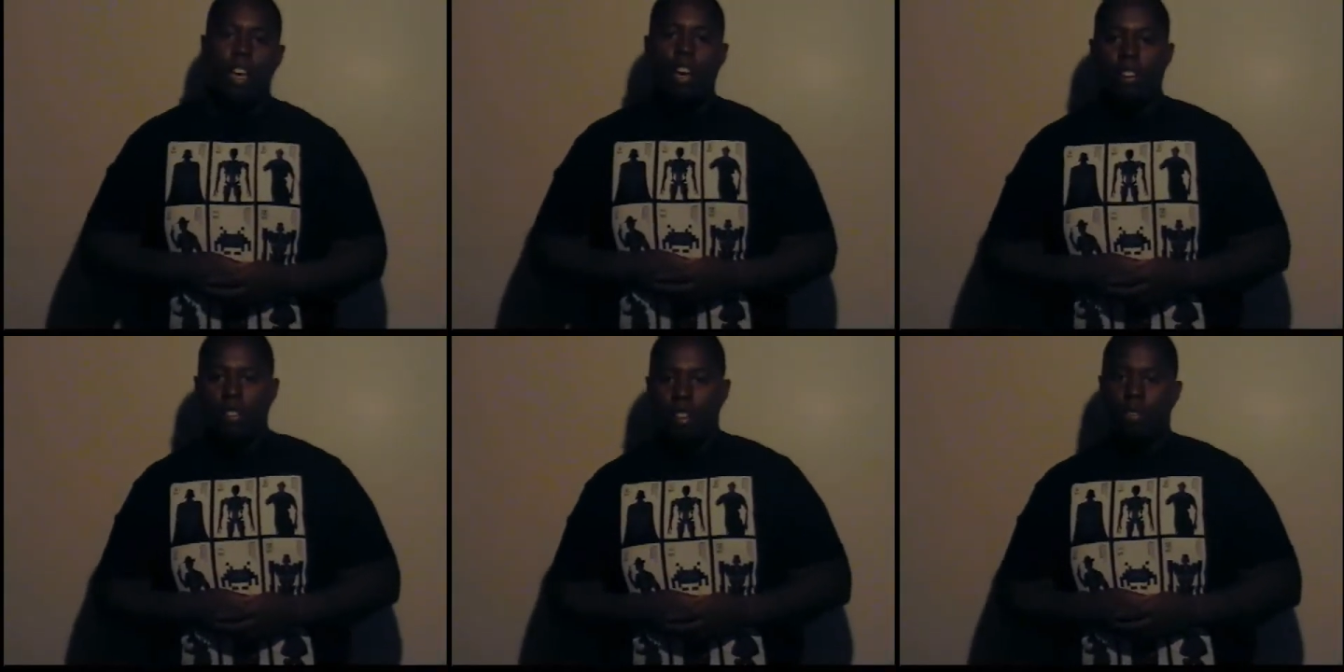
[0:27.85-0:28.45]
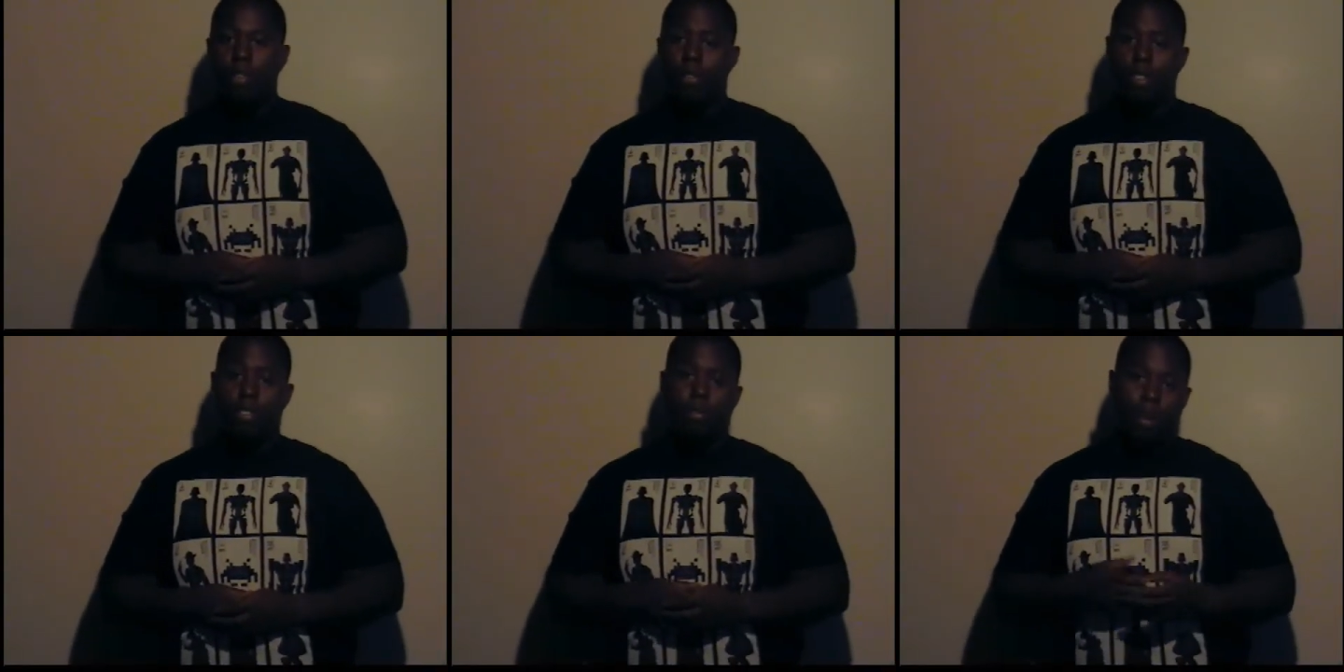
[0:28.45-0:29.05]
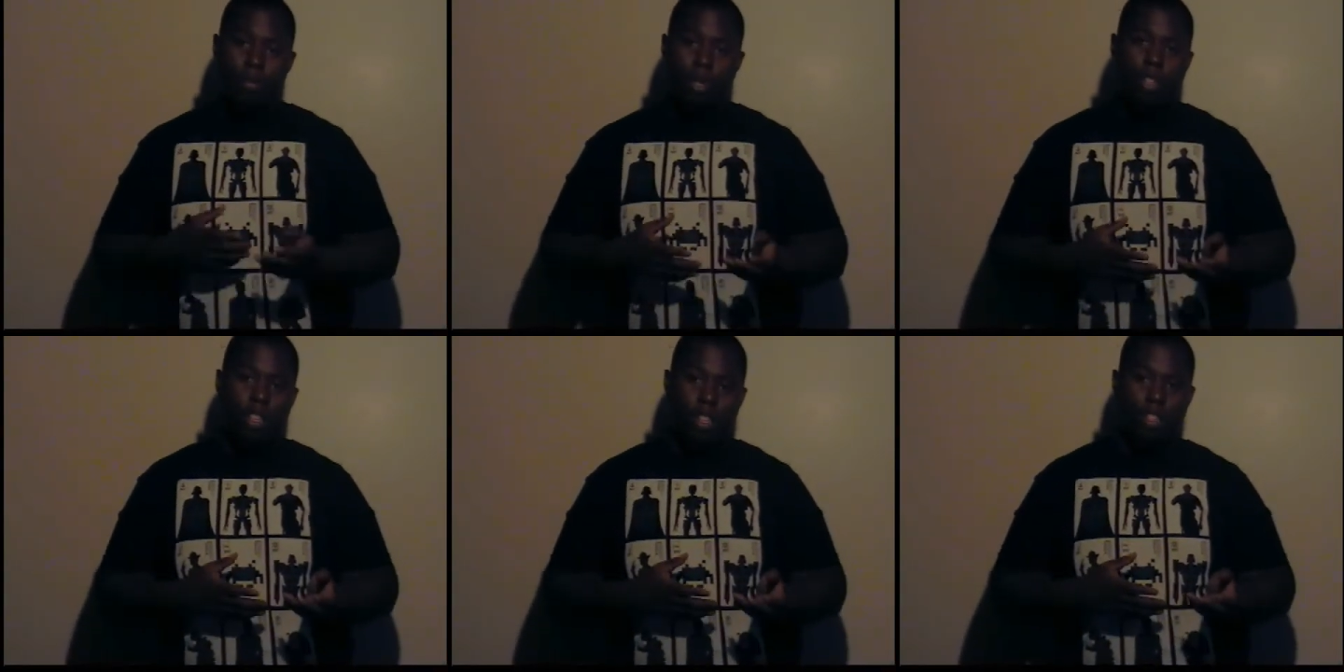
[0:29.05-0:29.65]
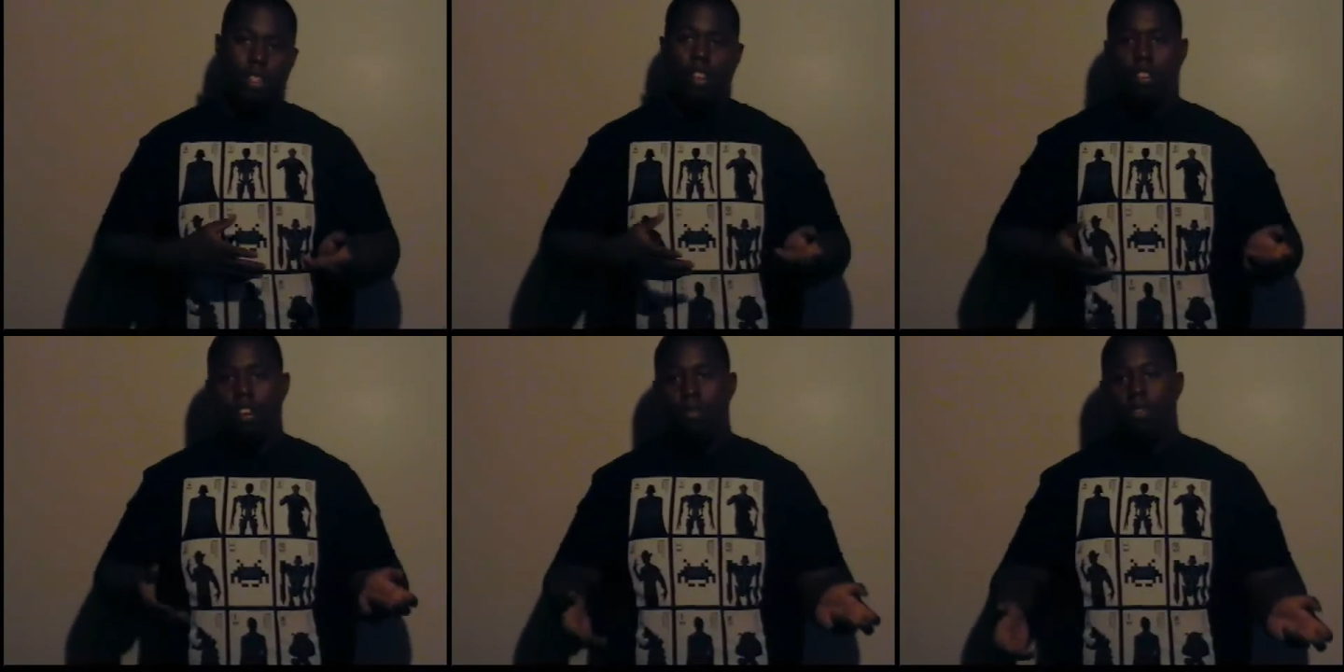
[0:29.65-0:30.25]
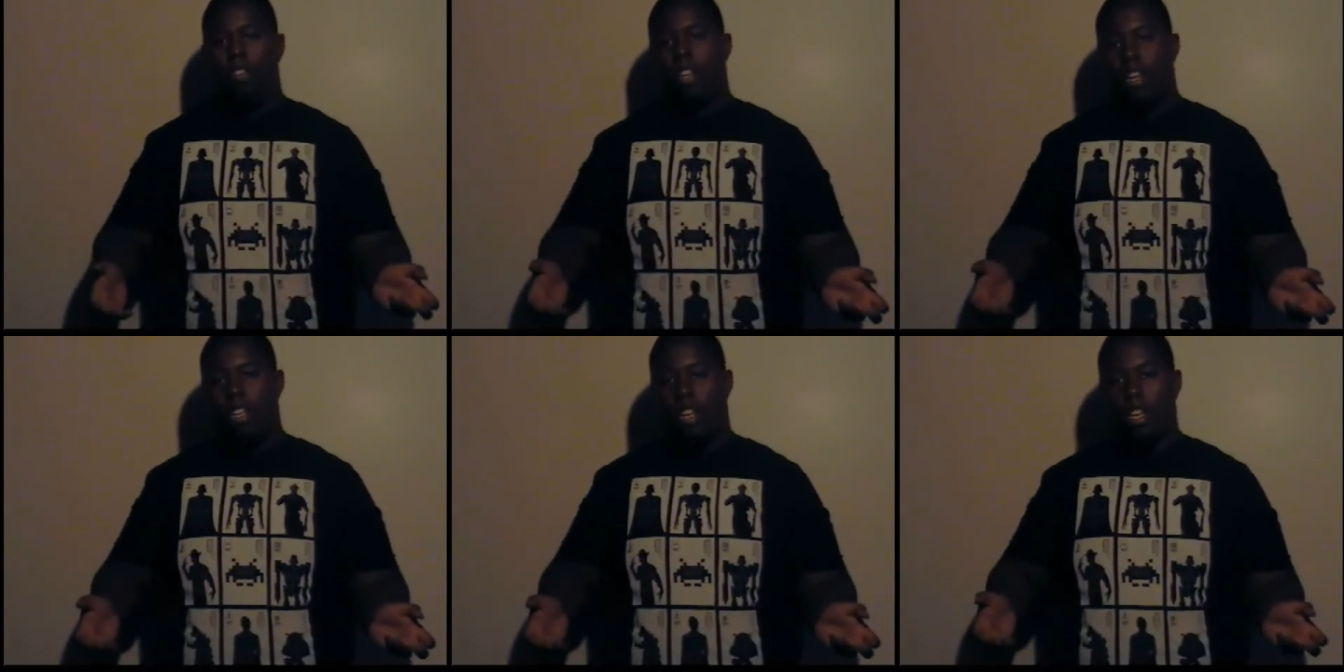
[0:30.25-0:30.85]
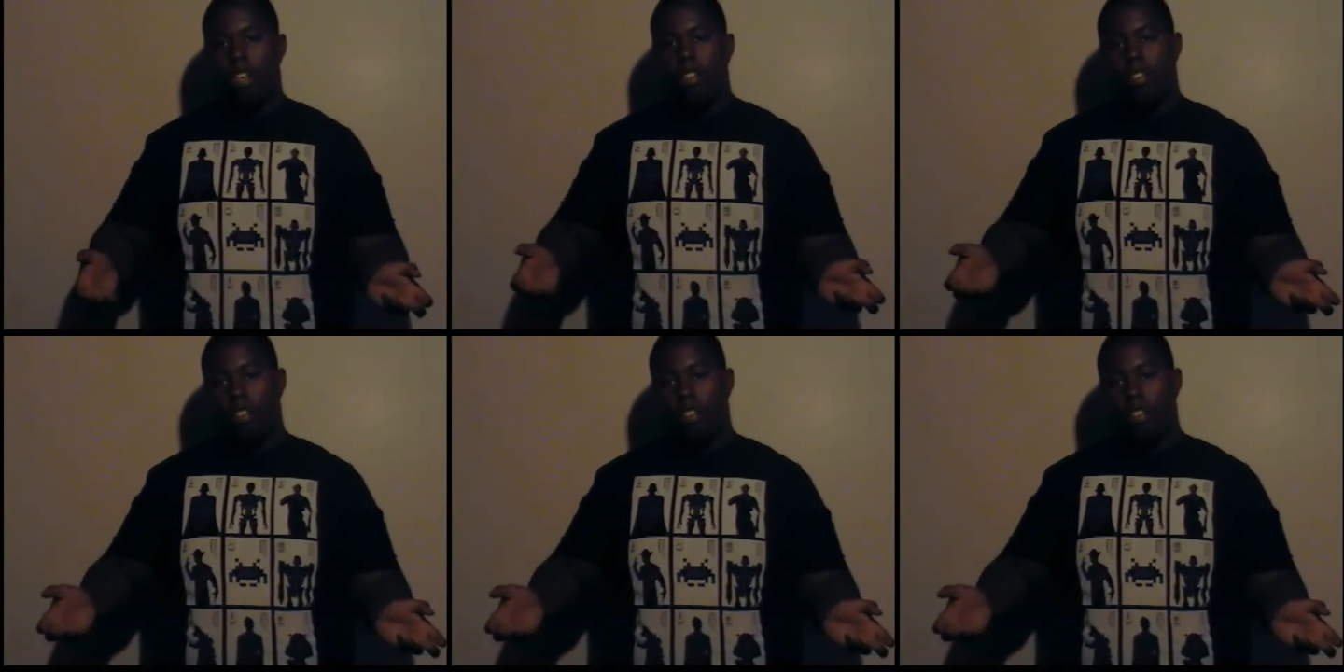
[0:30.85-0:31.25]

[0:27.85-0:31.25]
Airsoft uses replica guns that are often a lot like